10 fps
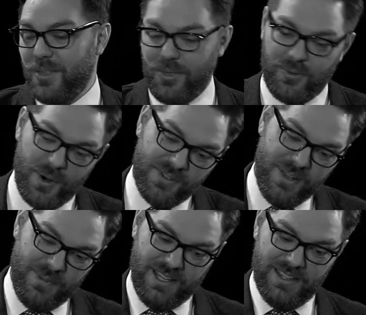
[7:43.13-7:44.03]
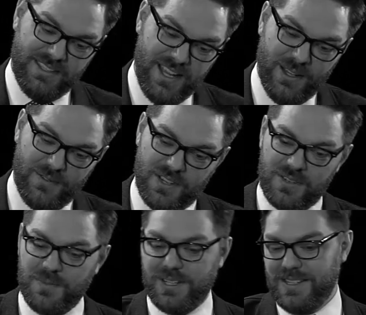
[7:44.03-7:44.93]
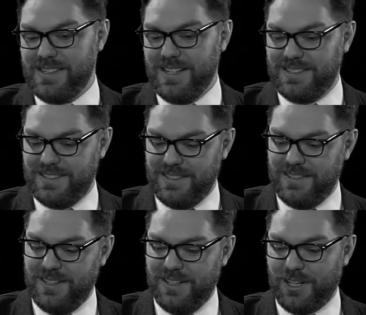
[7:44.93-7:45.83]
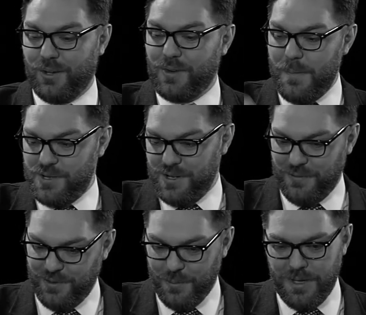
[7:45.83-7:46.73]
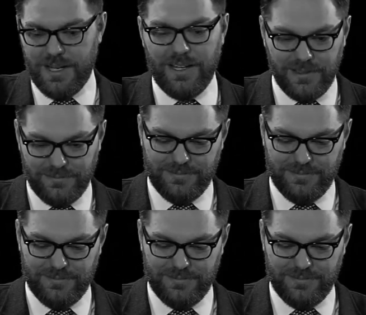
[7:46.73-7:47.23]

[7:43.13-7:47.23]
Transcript: throw something at the television, because that's a corruption of filmmaking.